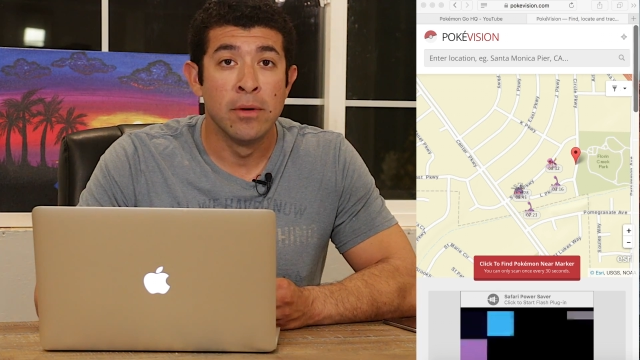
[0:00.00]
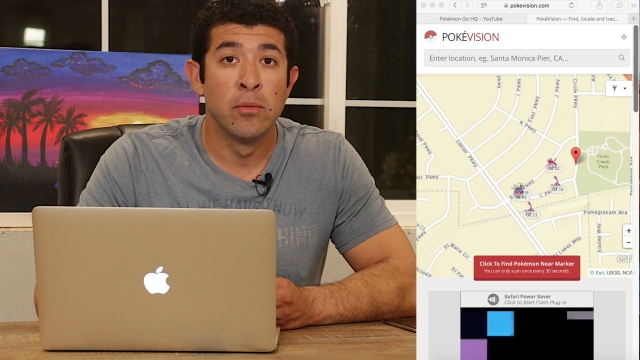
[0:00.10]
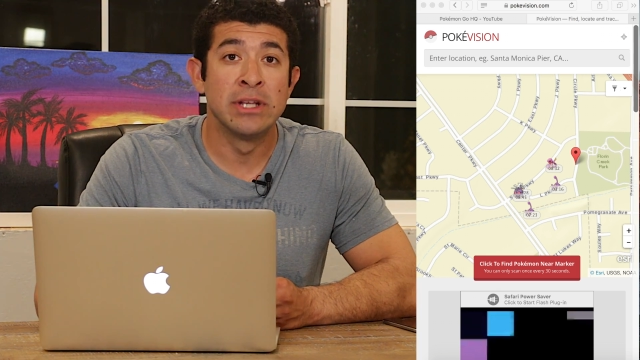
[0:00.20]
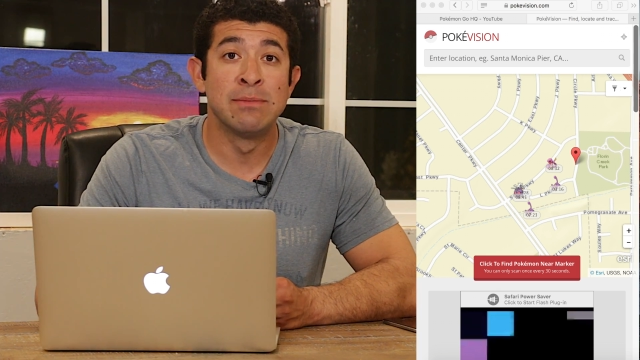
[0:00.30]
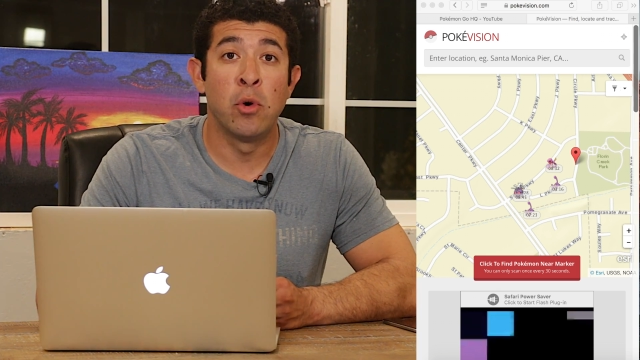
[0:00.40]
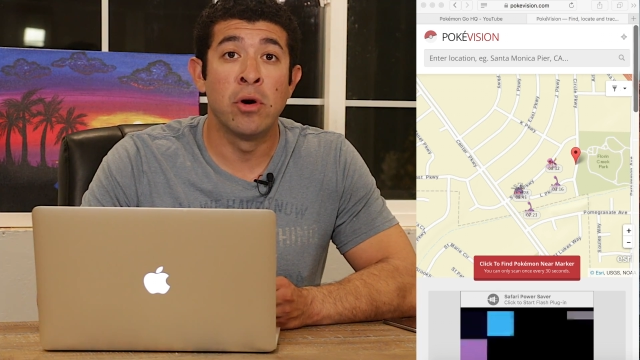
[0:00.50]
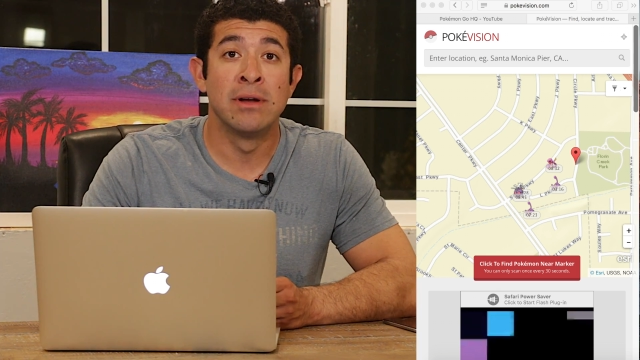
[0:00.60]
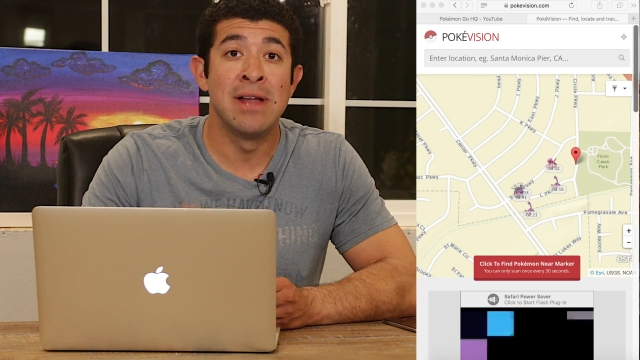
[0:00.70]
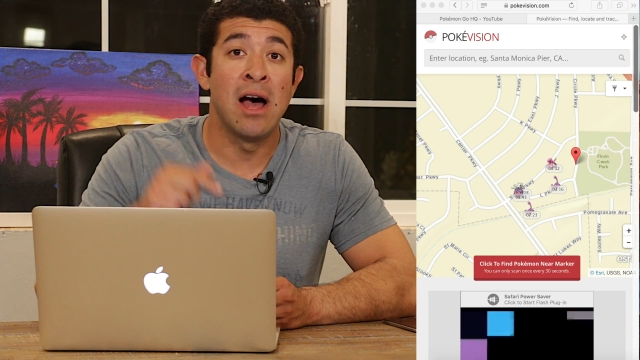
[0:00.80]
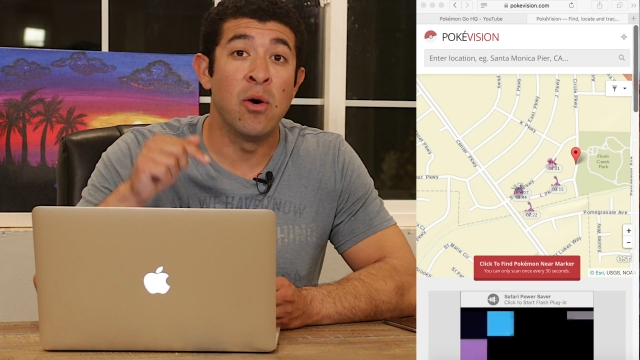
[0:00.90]
What's more,
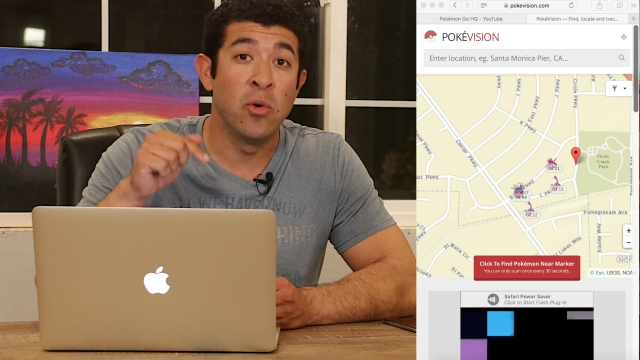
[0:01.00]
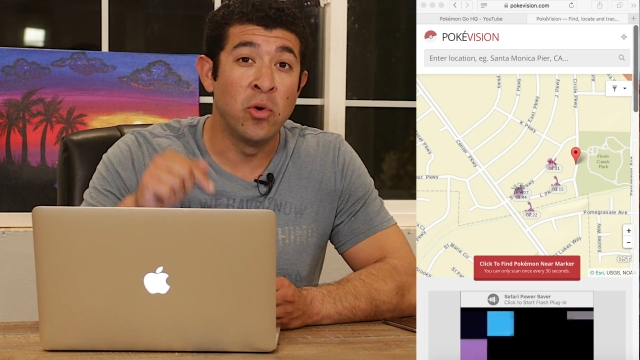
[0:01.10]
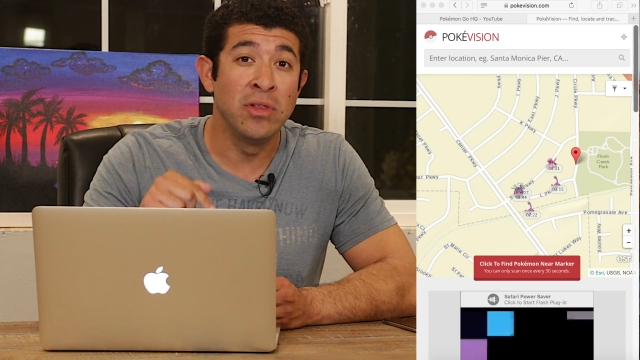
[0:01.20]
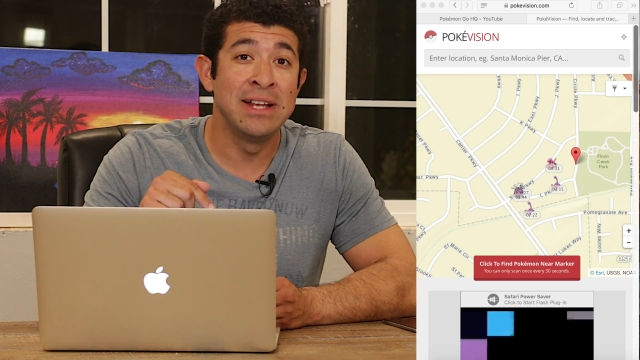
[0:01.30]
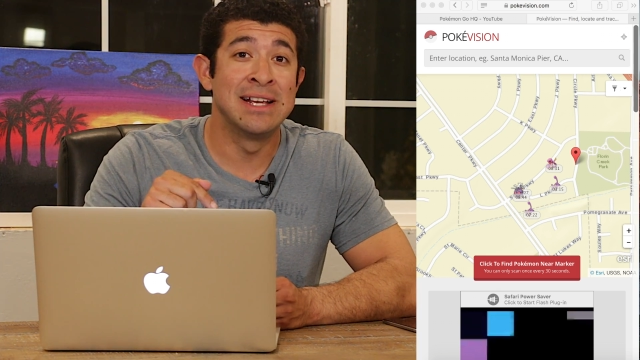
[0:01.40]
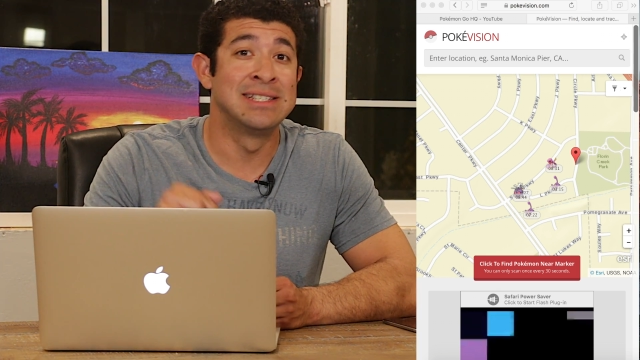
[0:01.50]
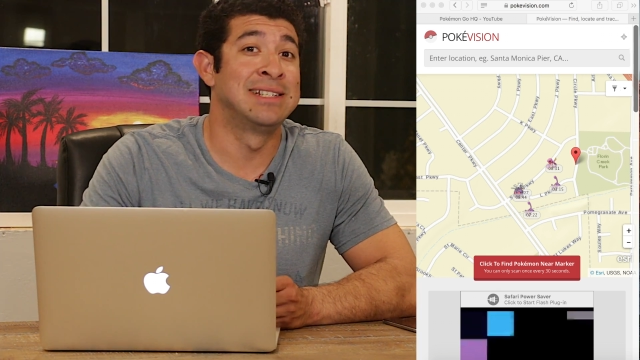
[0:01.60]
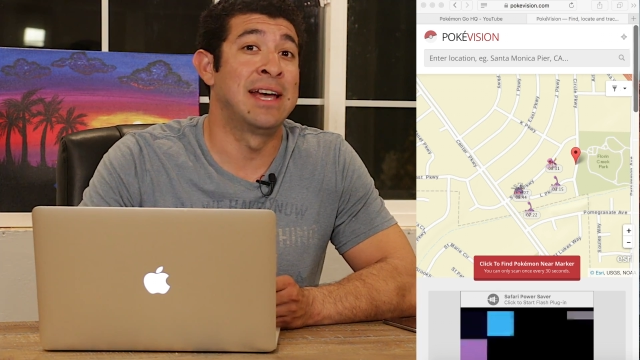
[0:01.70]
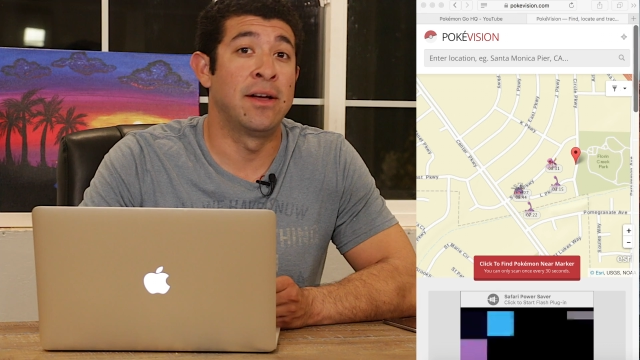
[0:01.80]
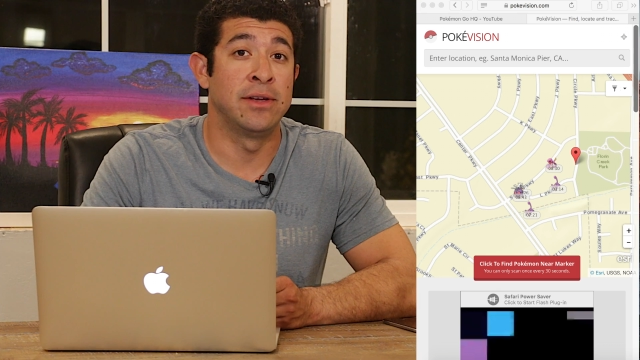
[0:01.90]
not only does it
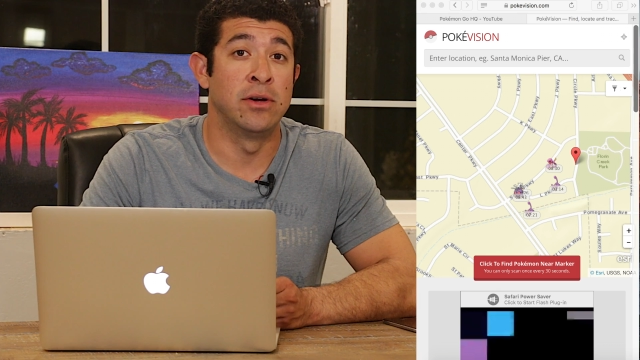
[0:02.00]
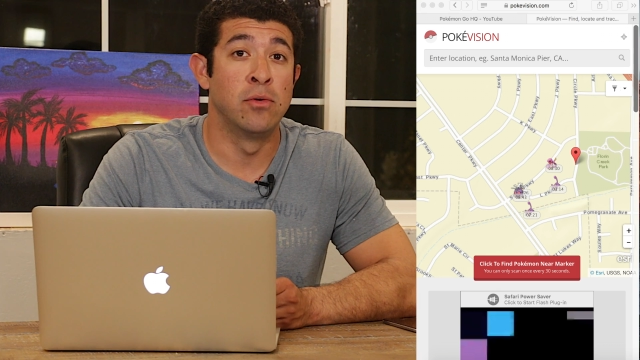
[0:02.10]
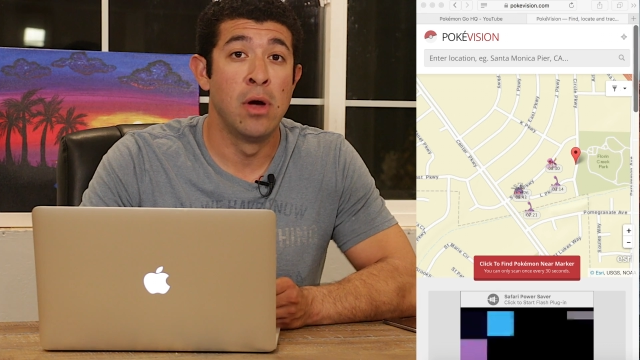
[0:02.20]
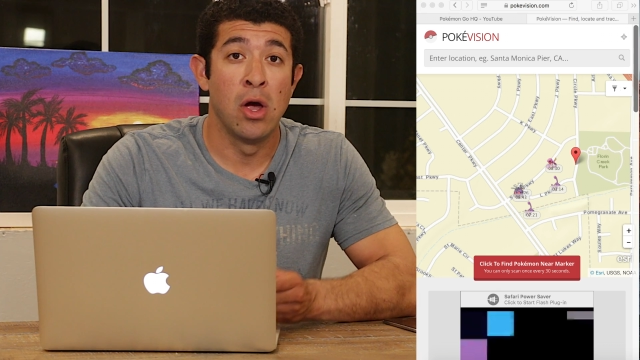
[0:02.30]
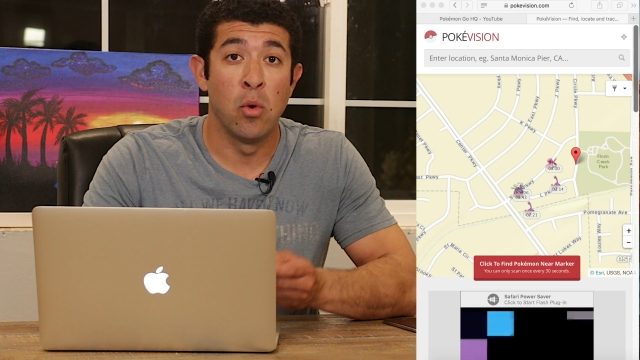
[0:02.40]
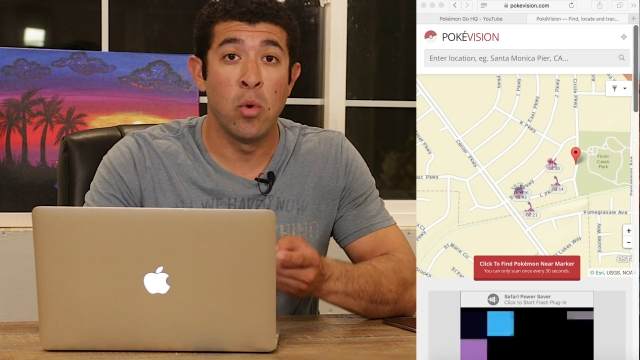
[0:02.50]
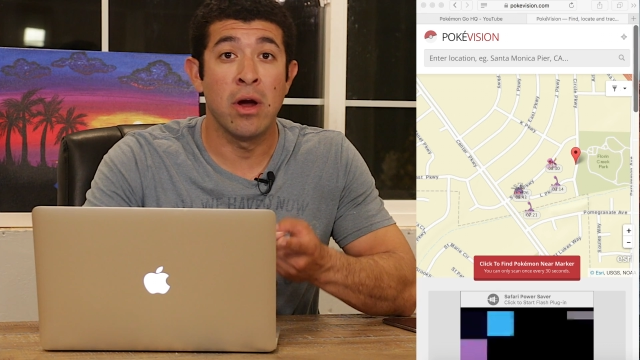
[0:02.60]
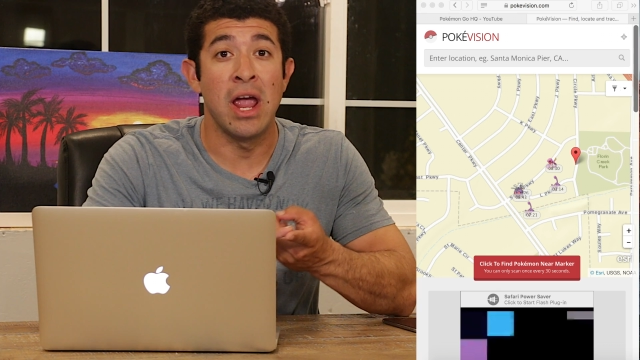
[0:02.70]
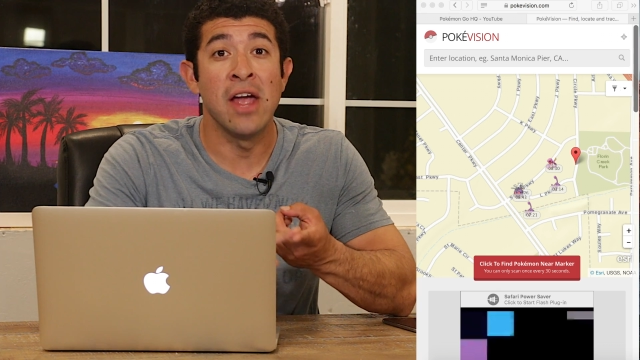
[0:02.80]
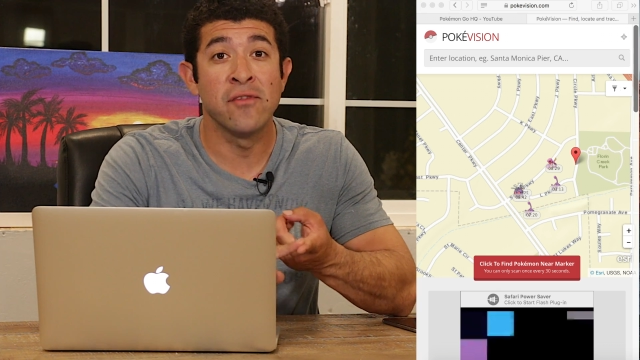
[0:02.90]
tell you
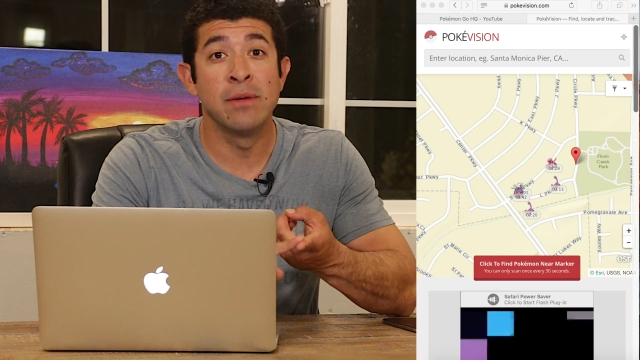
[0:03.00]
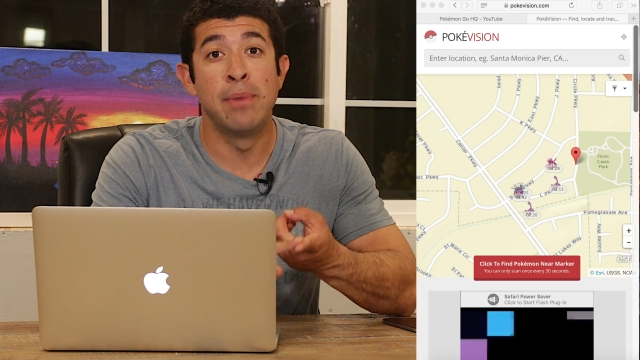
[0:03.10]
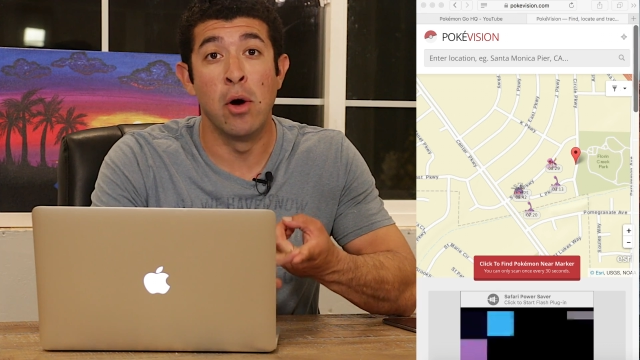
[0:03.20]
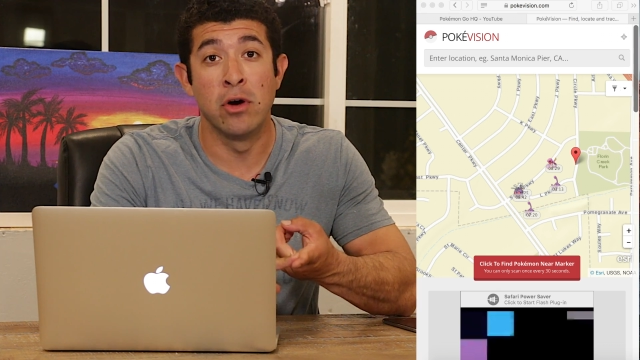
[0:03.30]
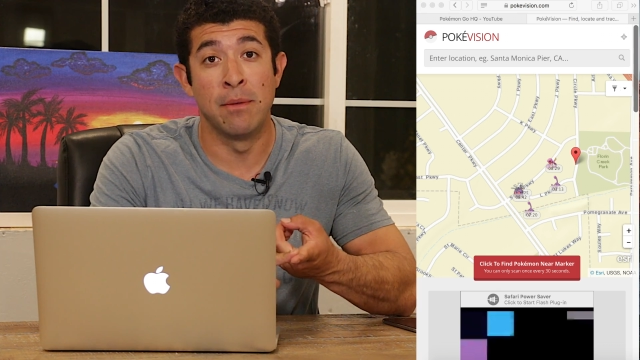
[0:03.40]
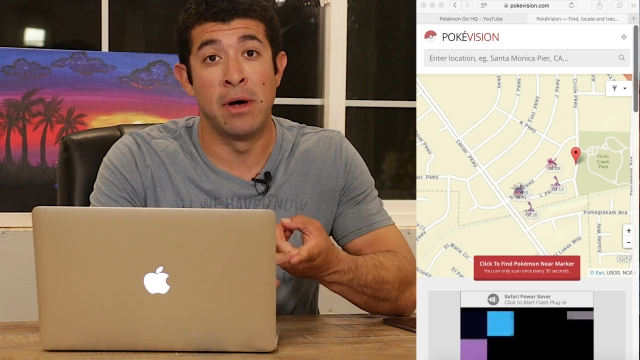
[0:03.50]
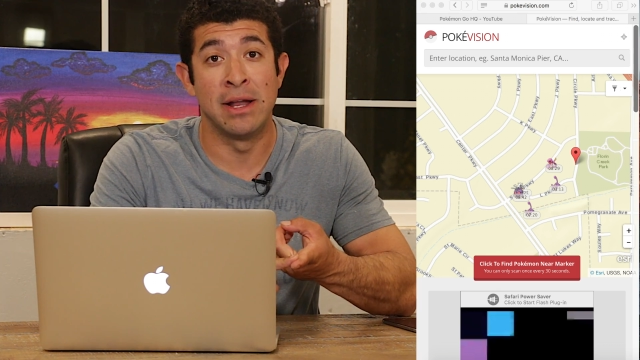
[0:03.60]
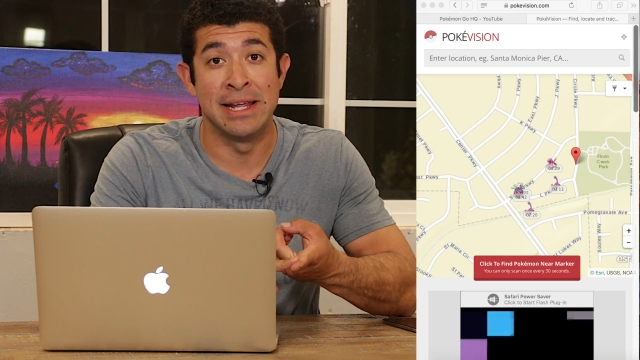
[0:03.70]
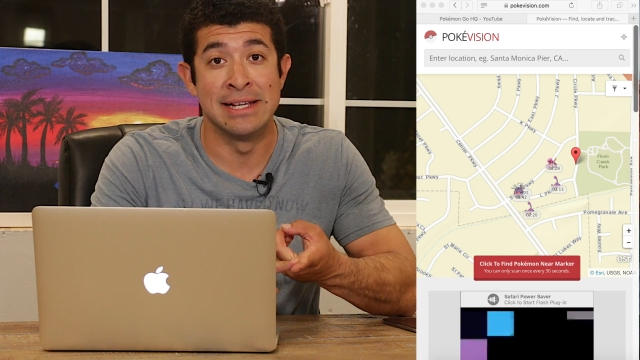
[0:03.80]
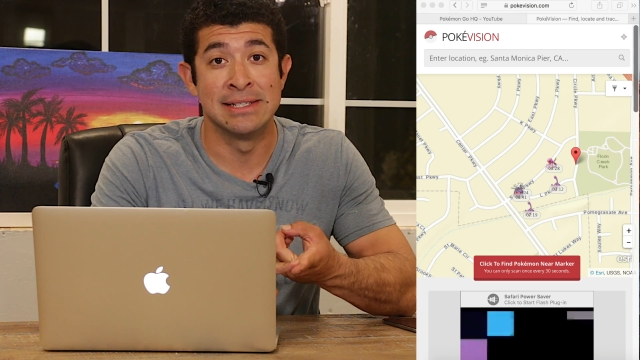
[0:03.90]
where every
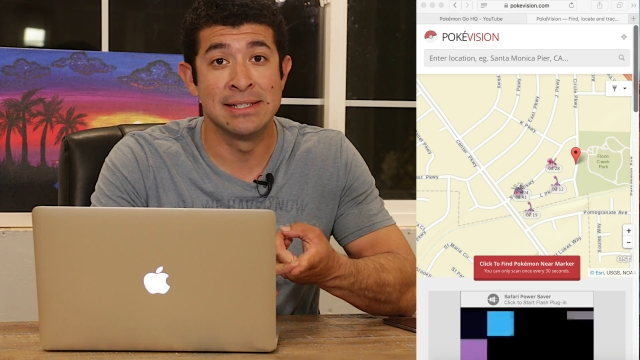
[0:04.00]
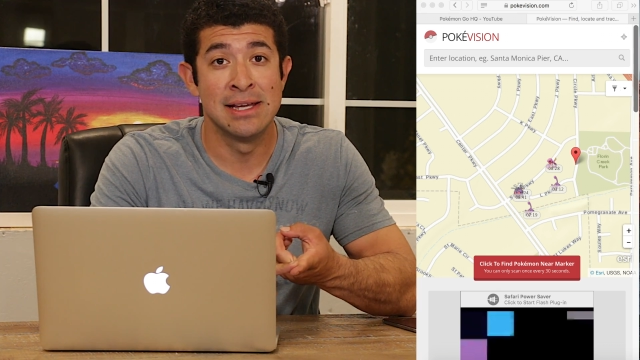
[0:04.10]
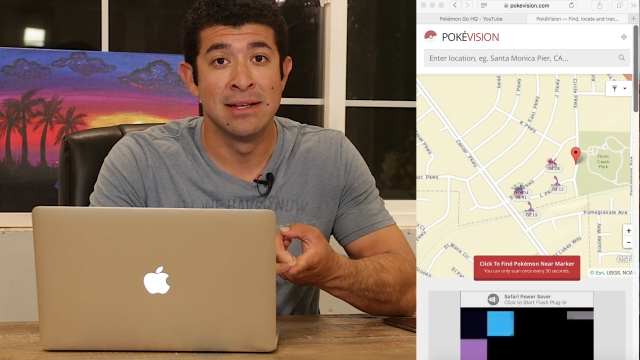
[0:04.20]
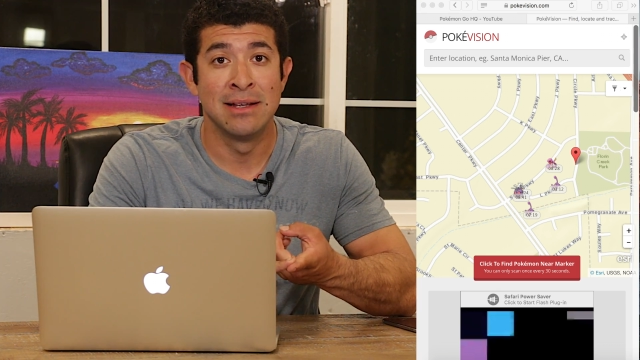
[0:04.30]
Pokemon is,